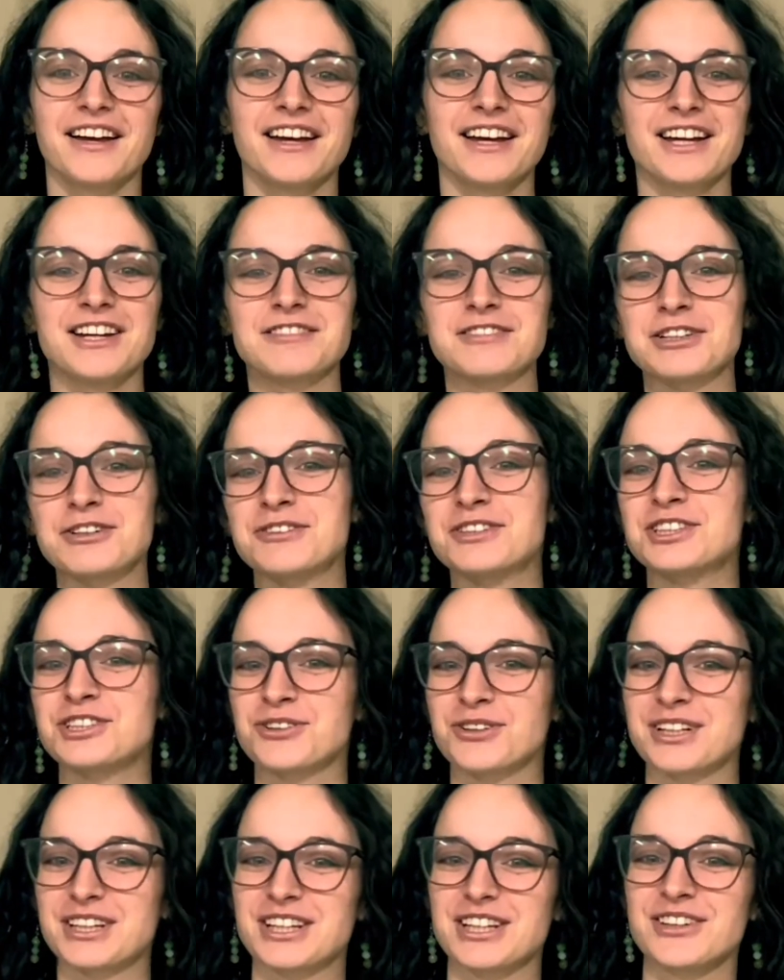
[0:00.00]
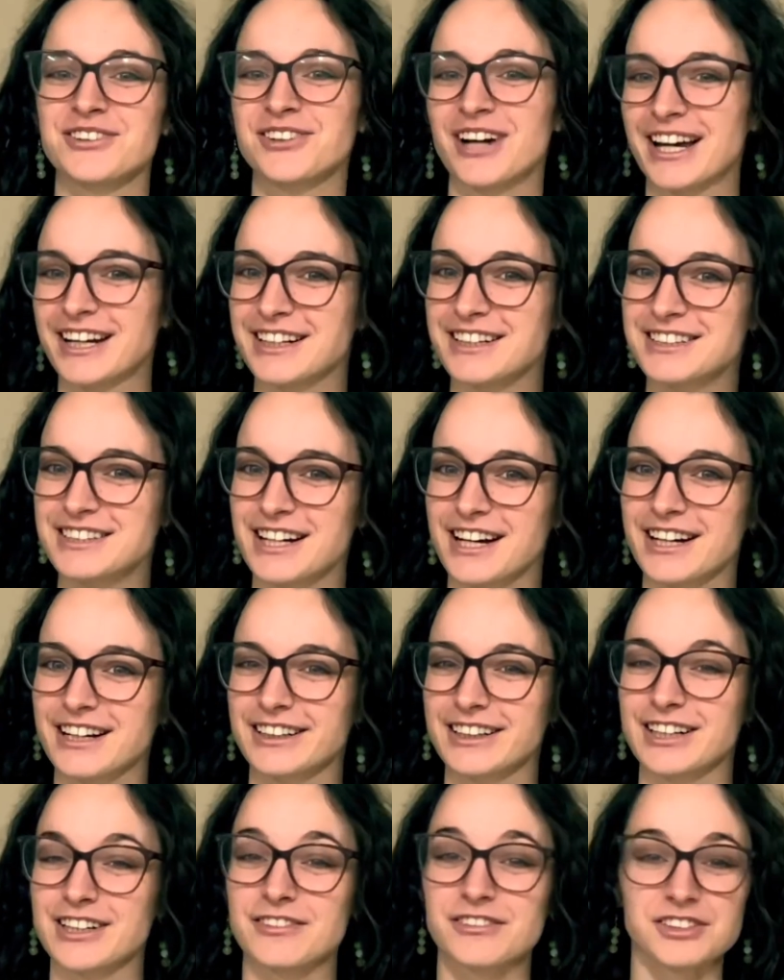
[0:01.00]
If you enjoyed the writing
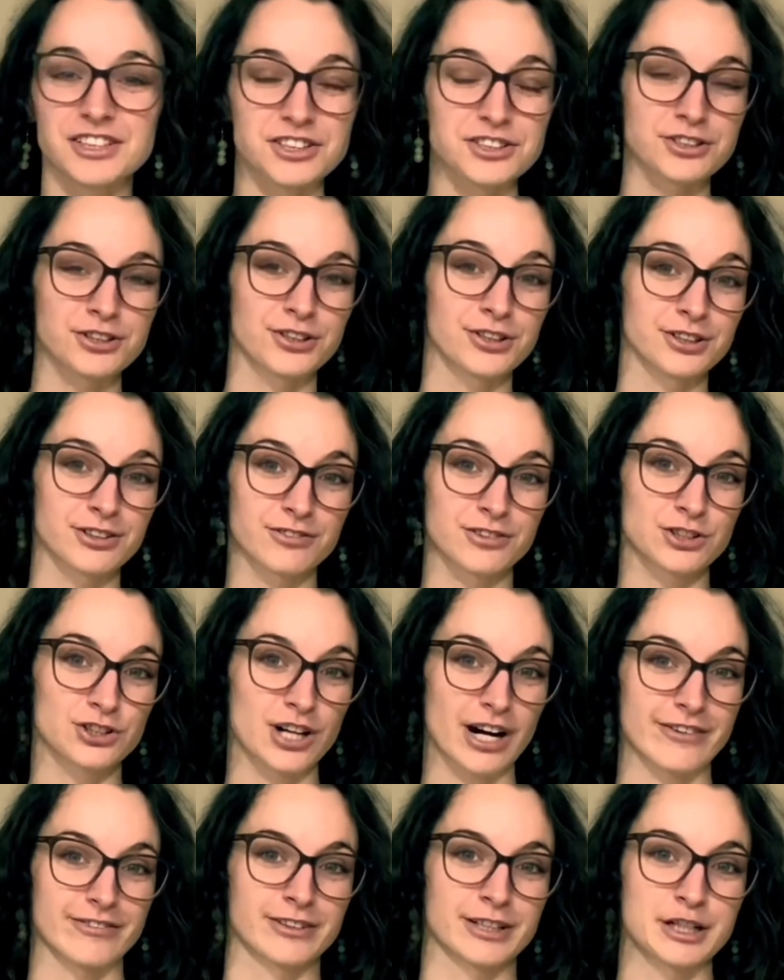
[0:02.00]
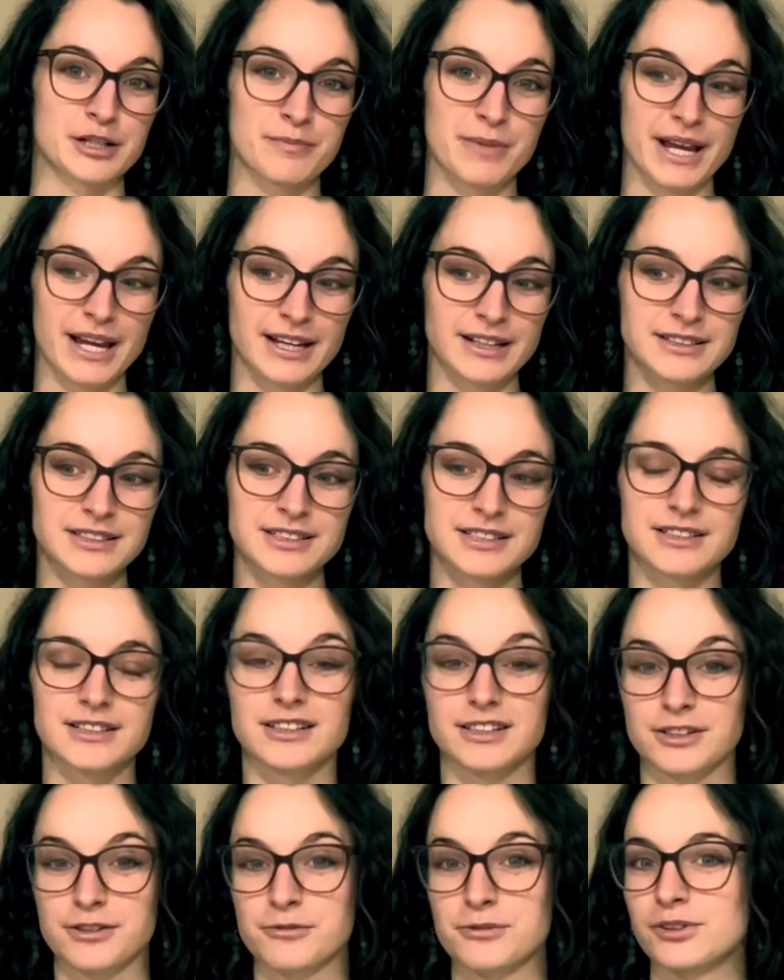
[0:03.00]
style of Sisterhood of the Traveling Pants,
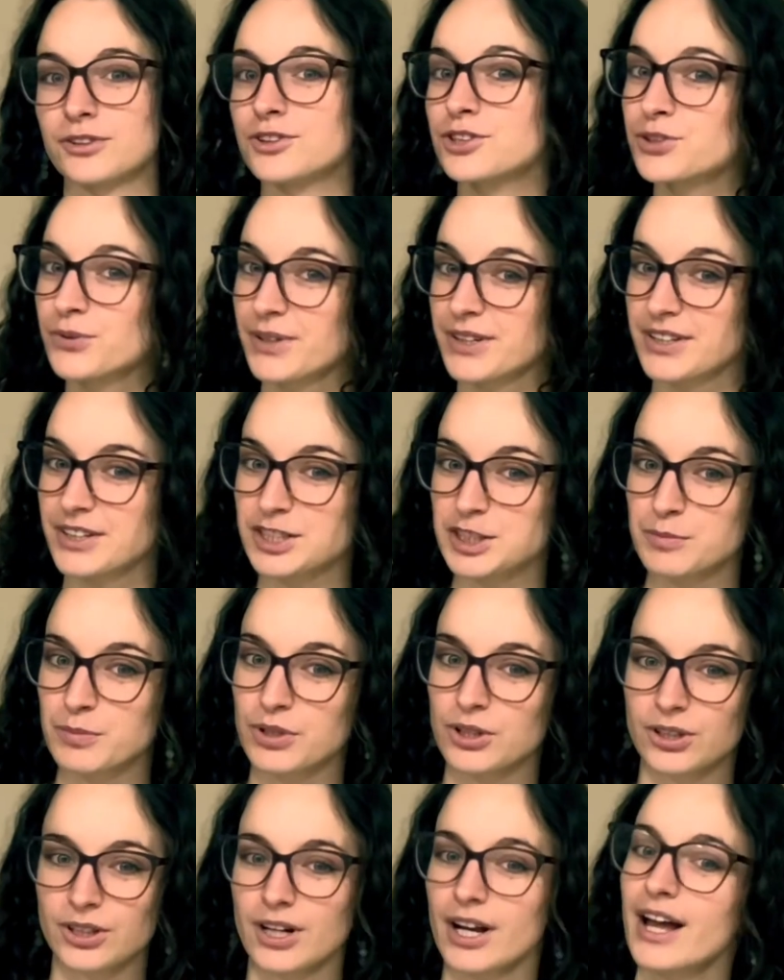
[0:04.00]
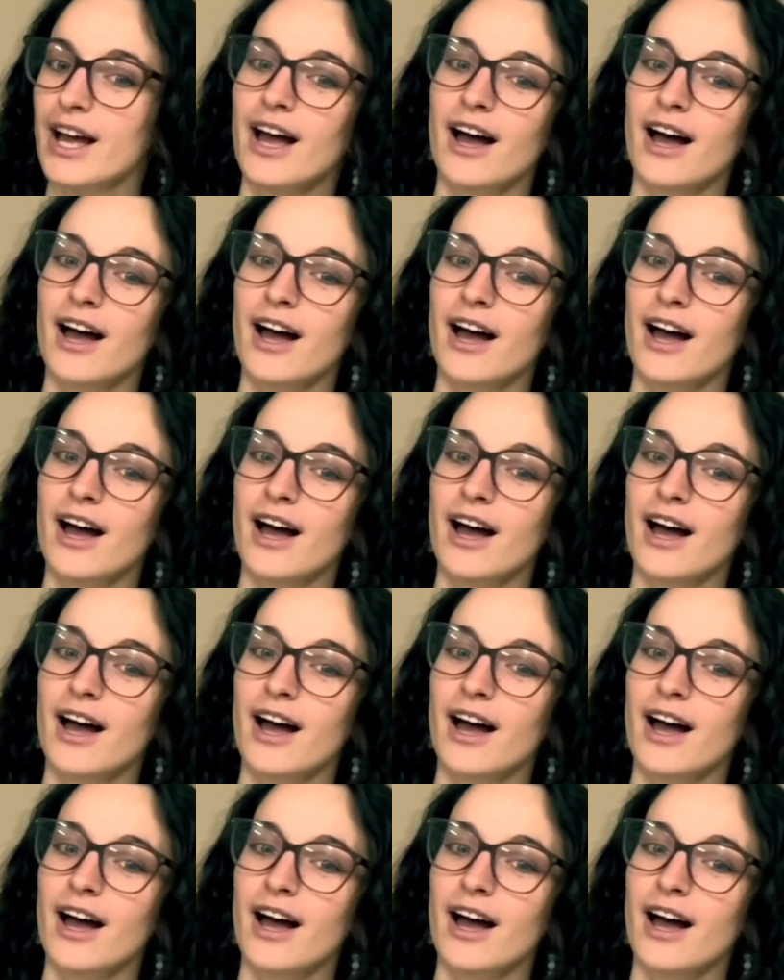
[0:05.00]
then you will enjoy this book.